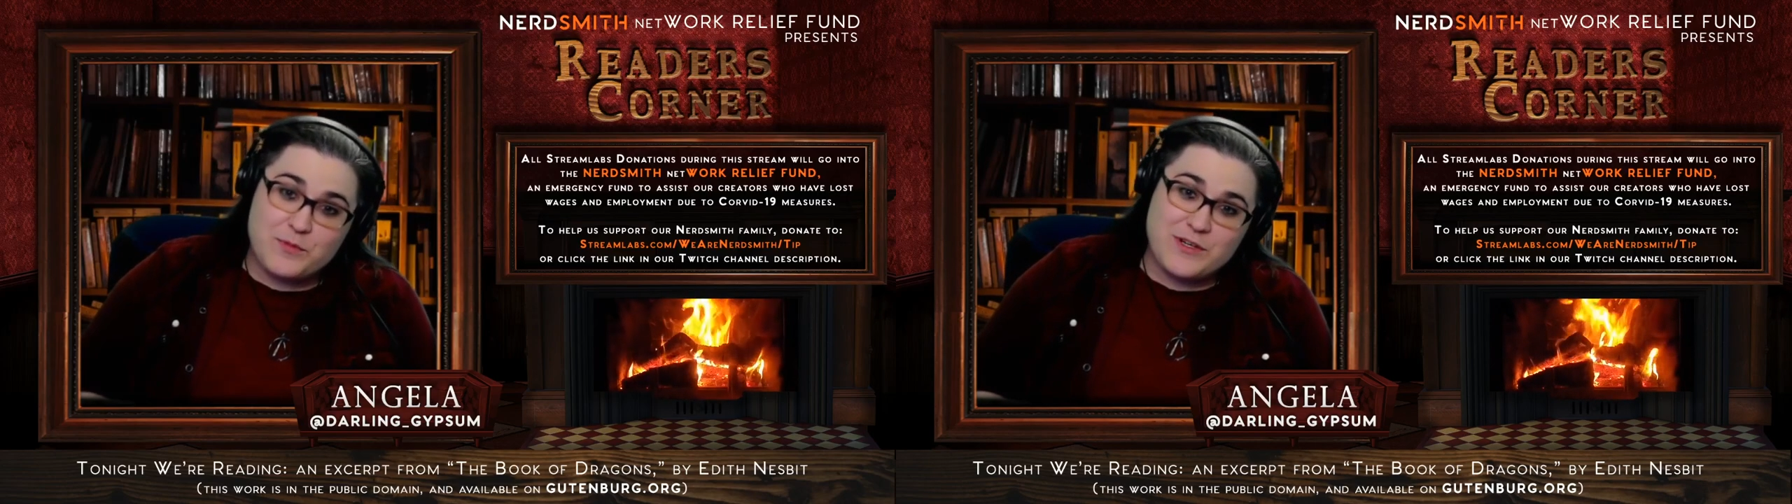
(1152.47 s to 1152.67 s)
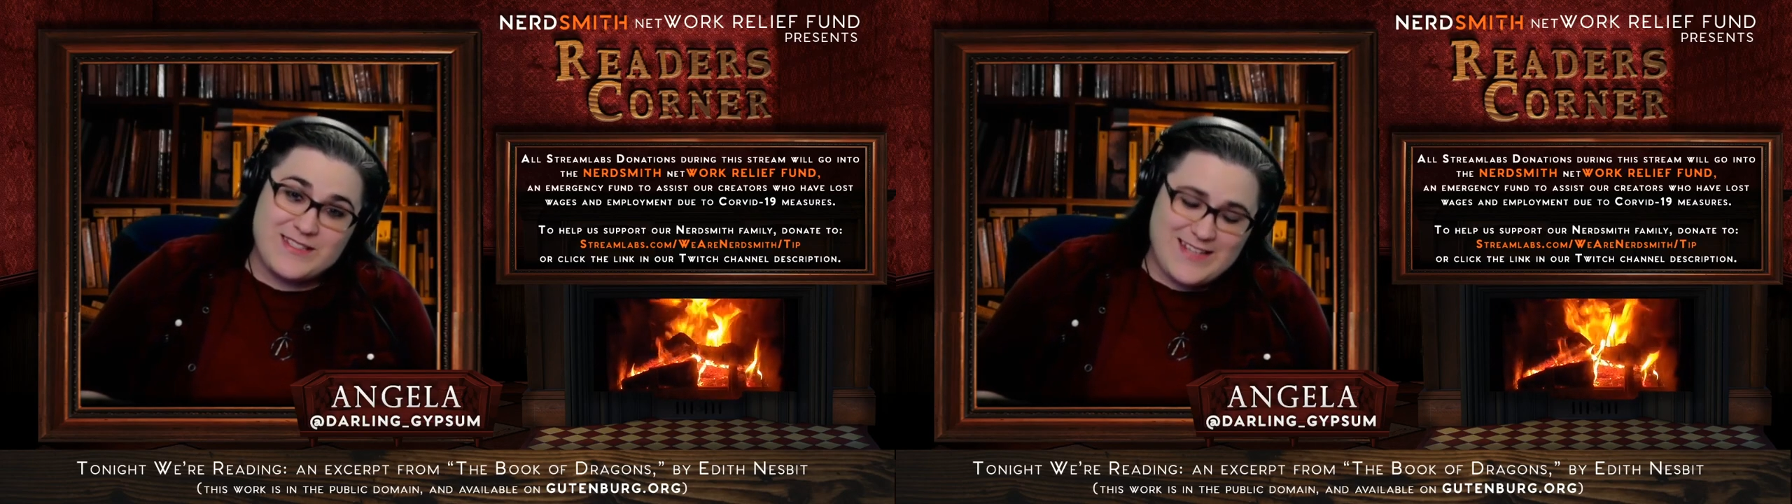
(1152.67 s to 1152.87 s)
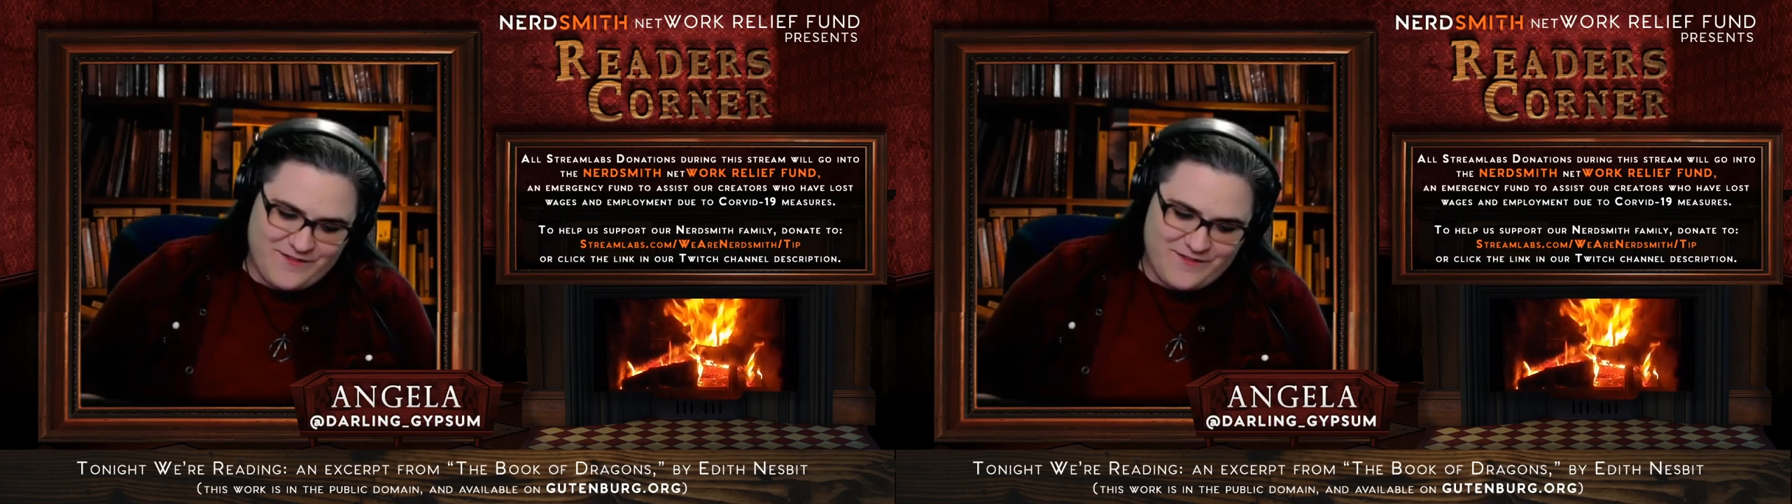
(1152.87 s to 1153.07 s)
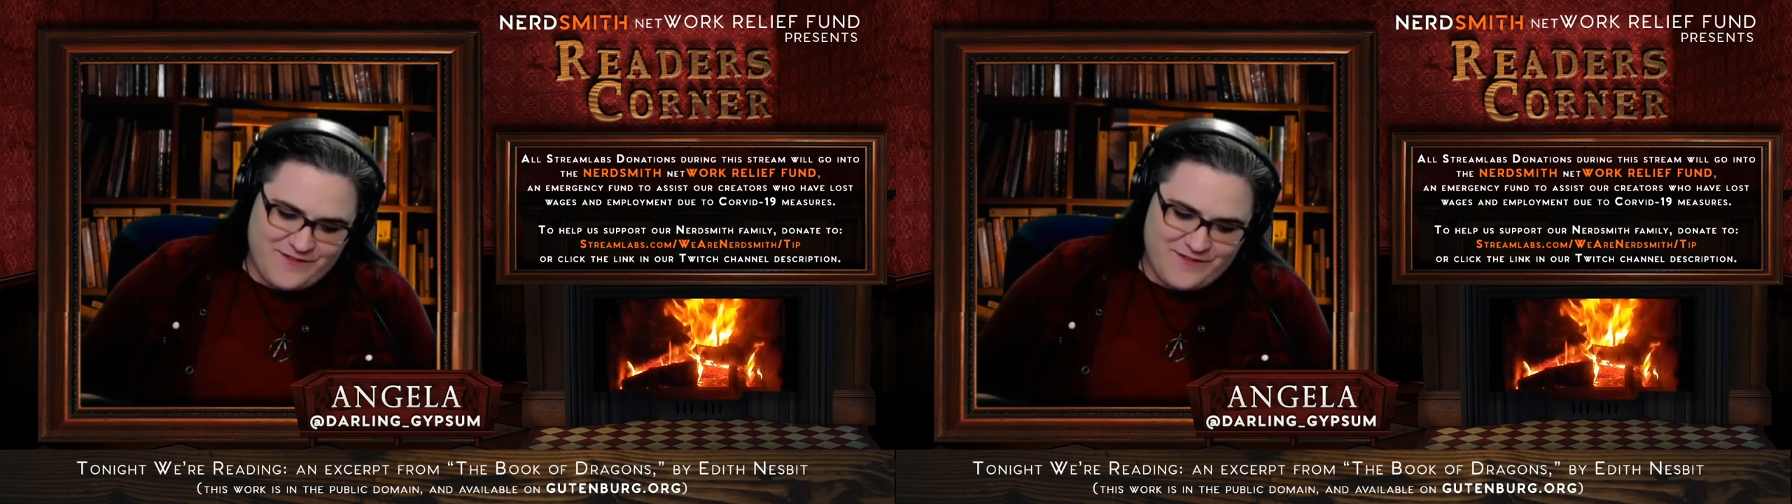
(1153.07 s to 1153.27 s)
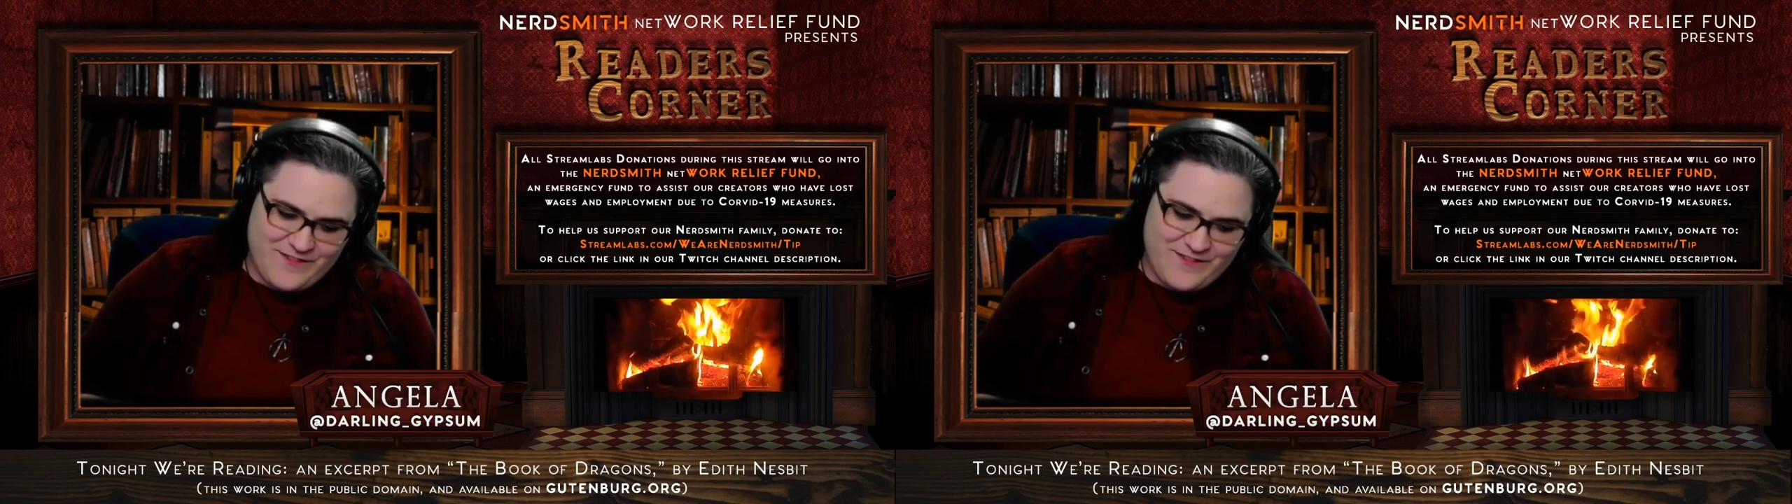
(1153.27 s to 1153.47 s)
princess's
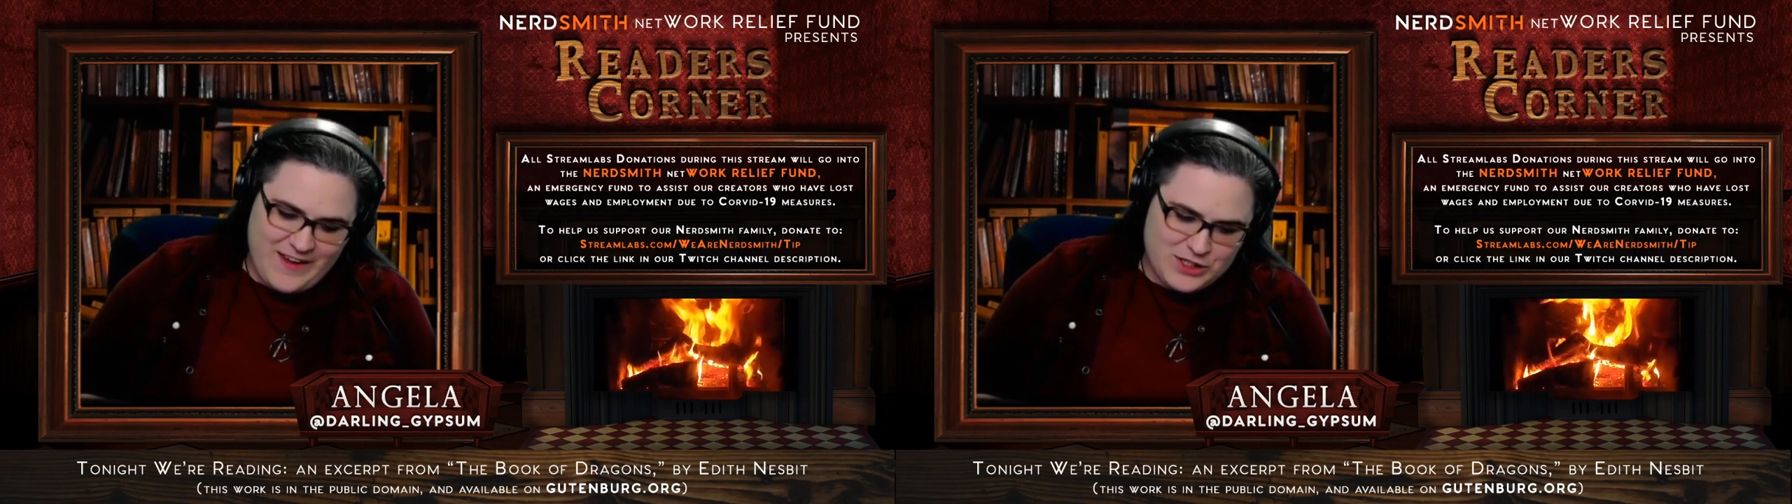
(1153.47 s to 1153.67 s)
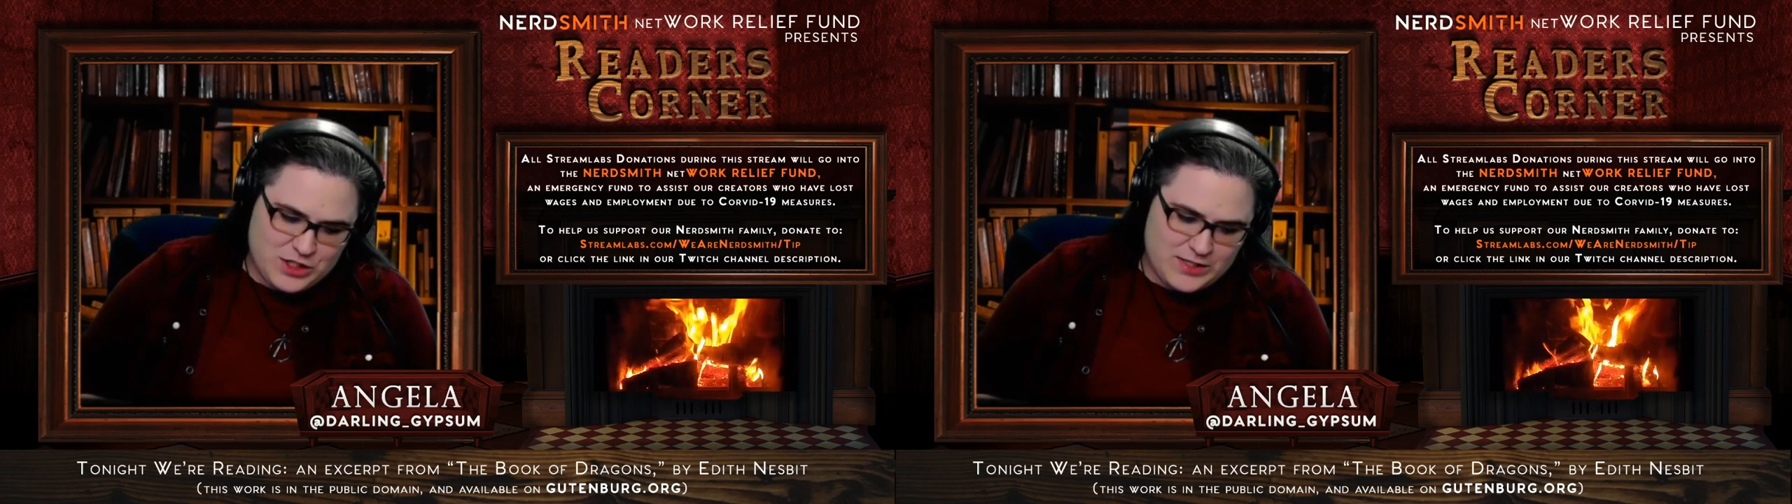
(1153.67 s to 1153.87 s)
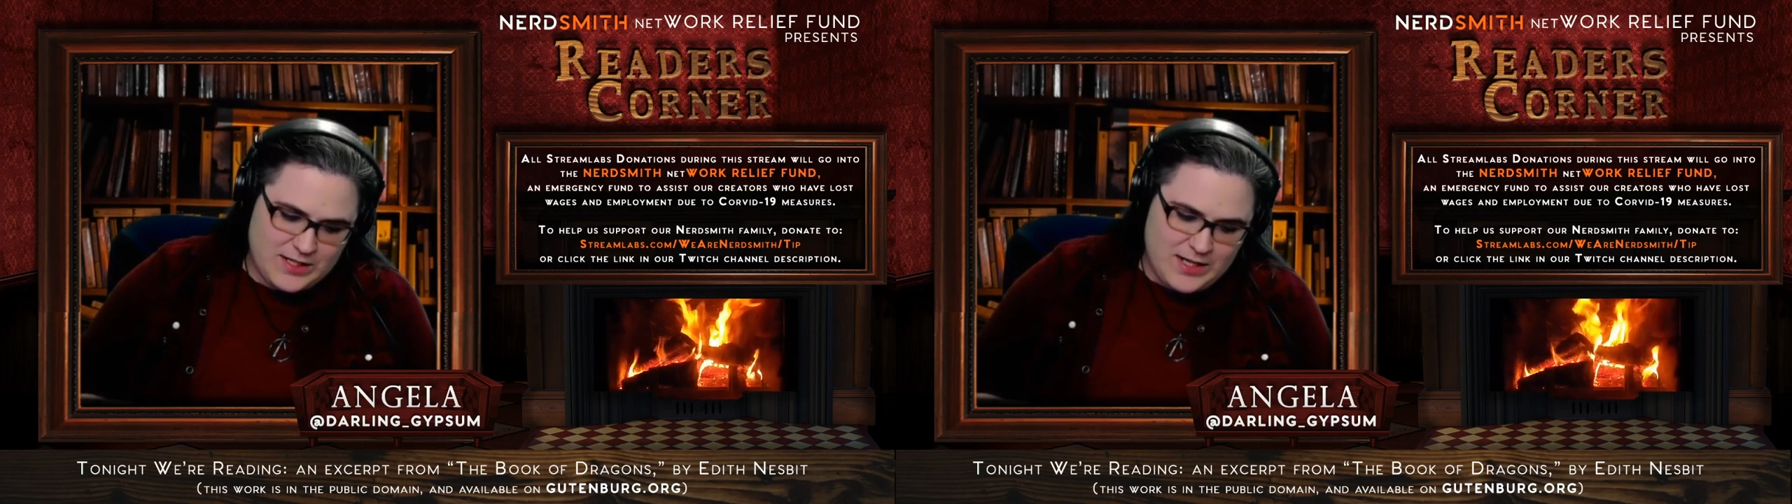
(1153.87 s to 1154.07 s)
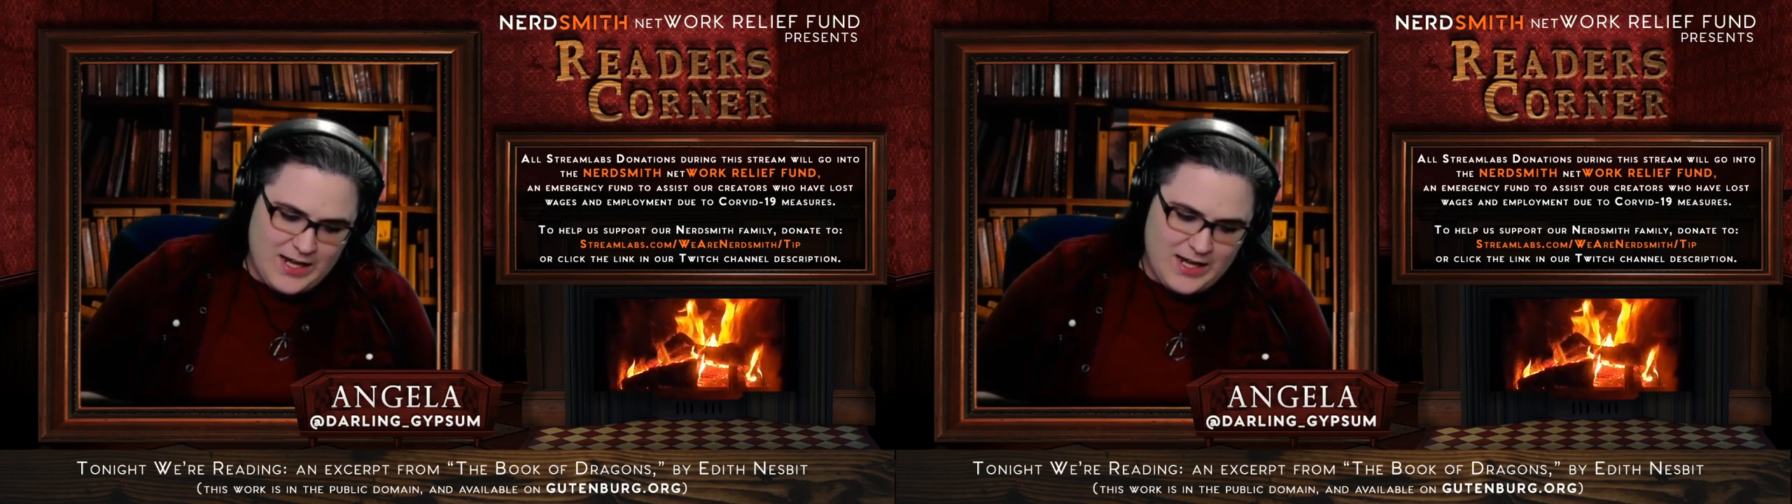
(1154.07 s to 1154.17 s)
affection,